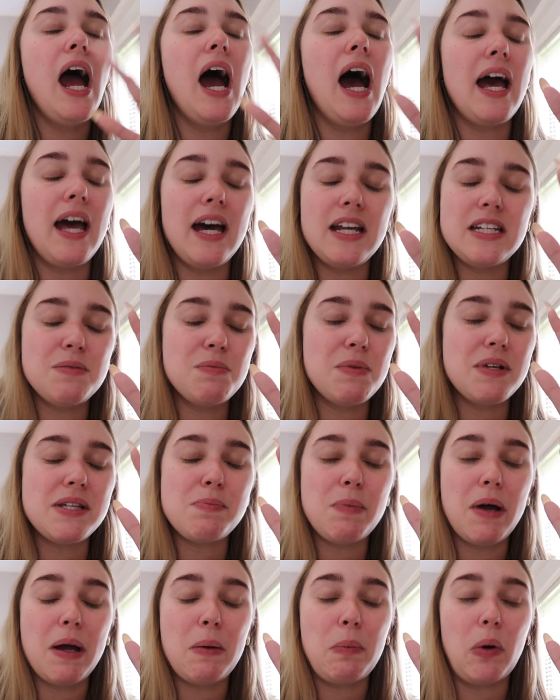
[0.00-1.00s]
I had to
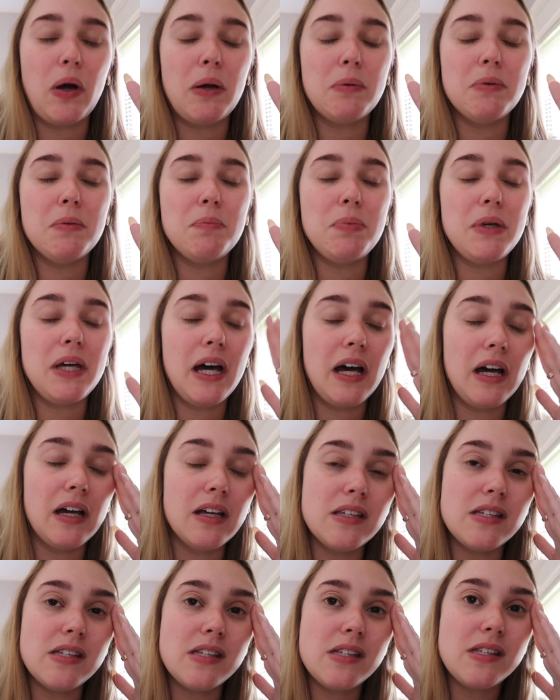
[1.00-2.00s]
miss my appointment
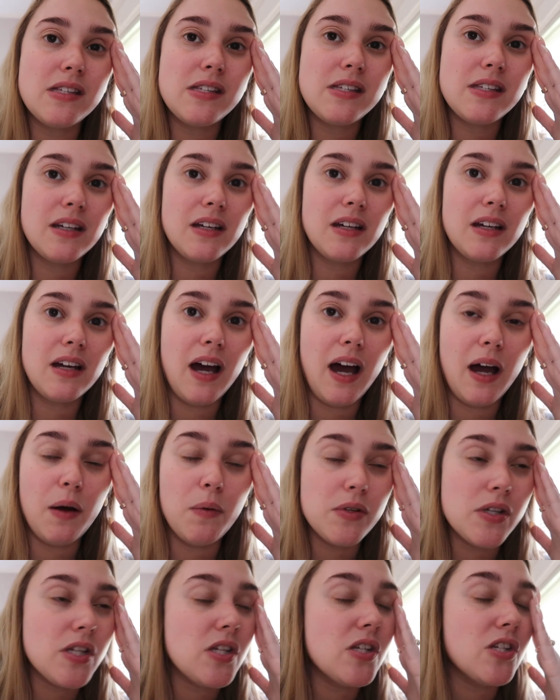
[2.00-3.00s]
because I
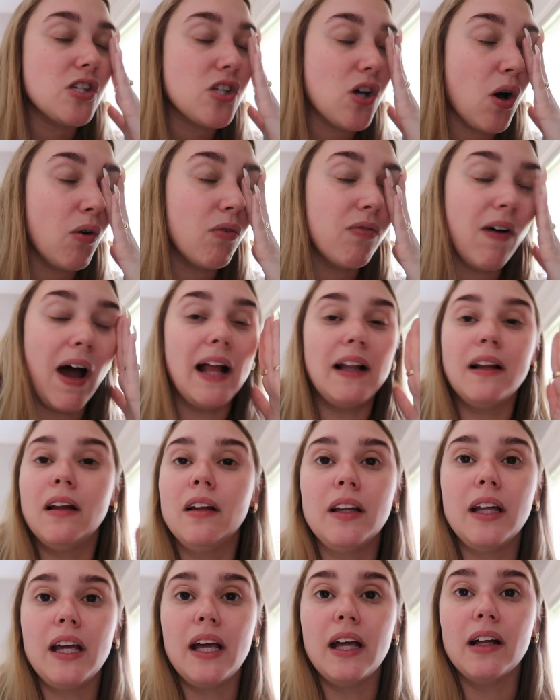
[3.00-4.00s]
was so
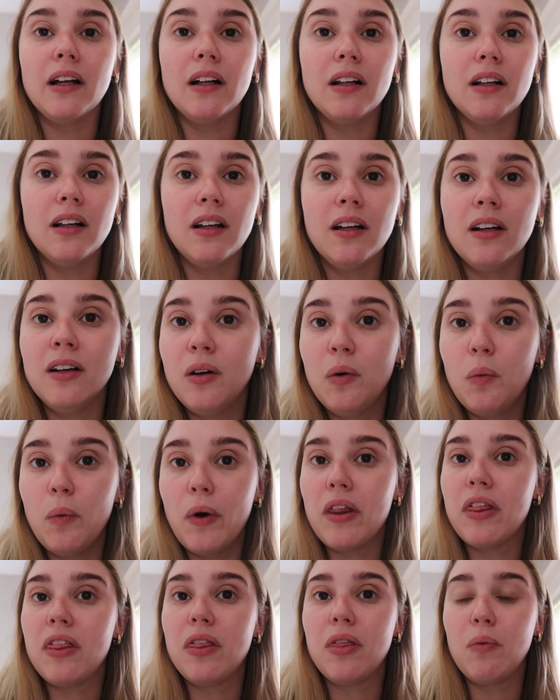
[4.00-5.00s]
violently ill
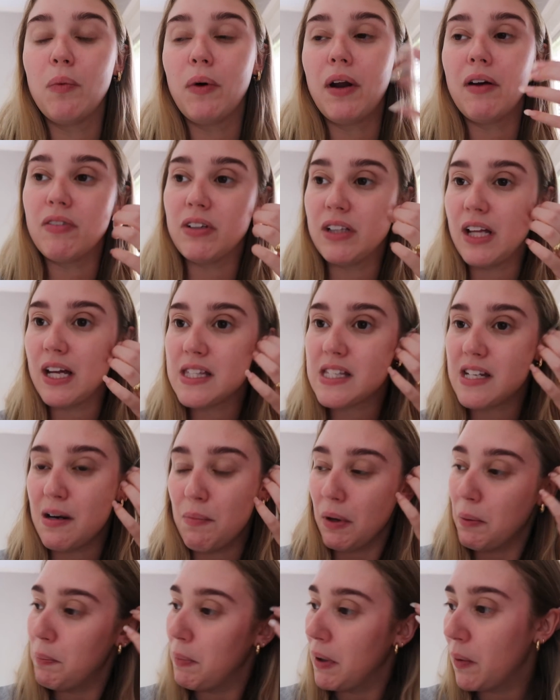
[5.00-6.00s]
with whatever that
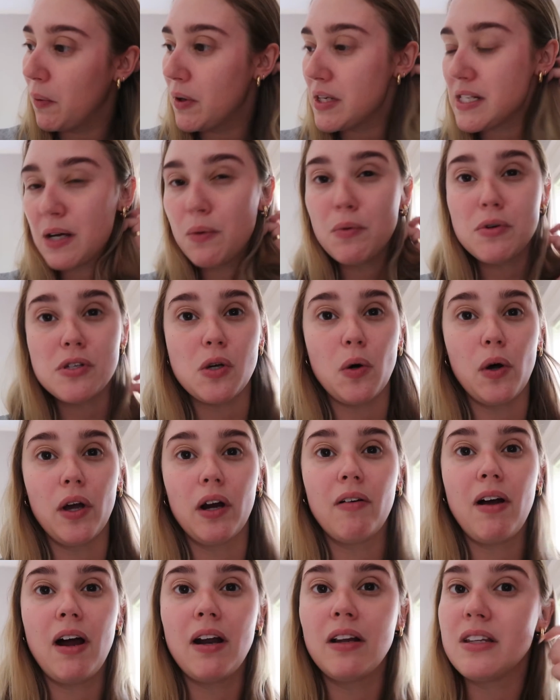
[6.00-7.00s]
stomach bug was that was going
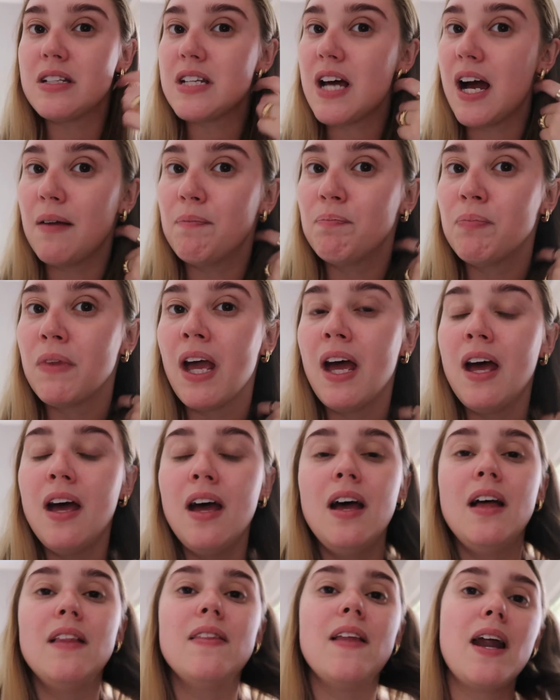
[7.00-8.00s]
around at the time
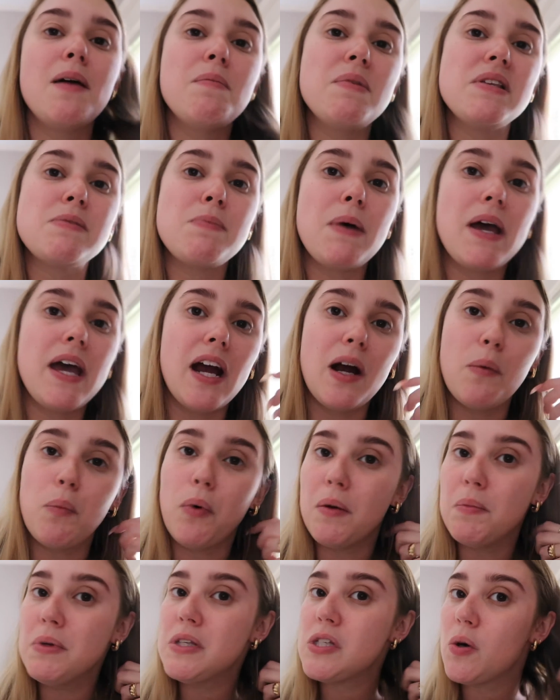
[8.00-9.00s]
that I missed my hair
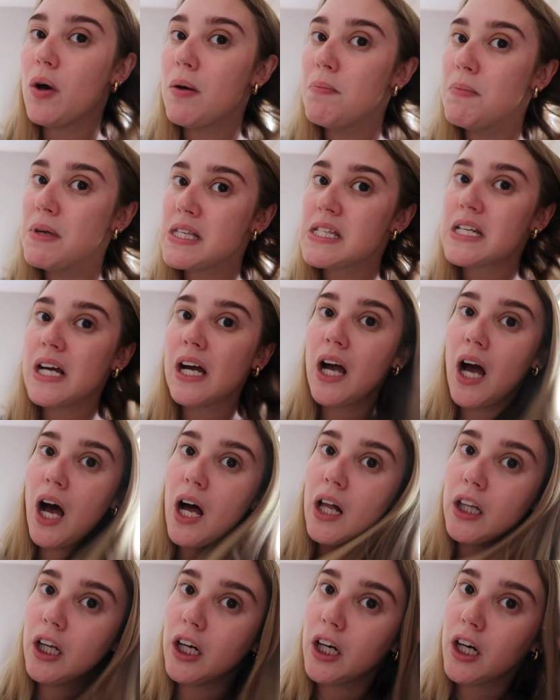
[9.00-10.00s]
appointment. So I missed a
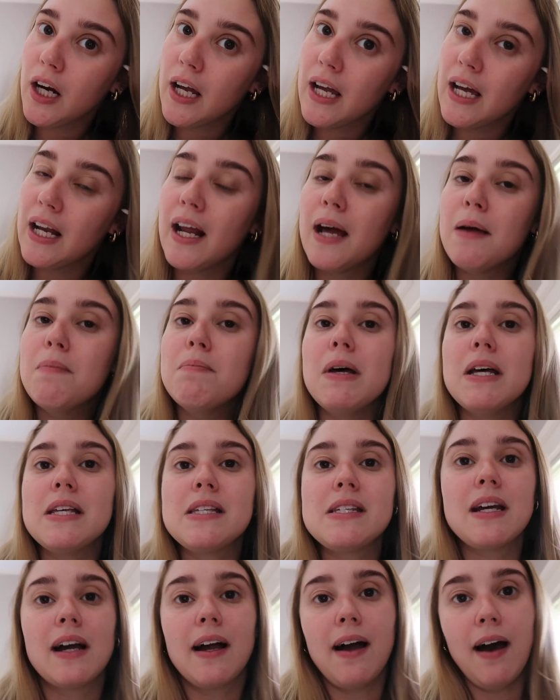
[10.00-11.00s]
color and I
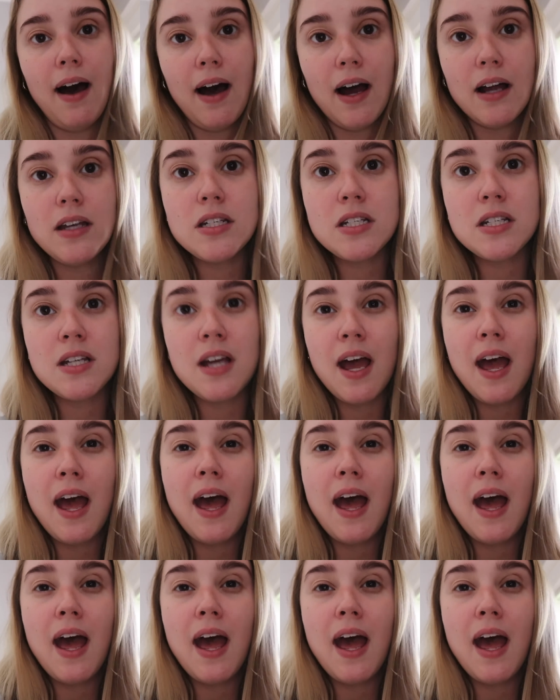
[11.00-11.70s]
missed a cut.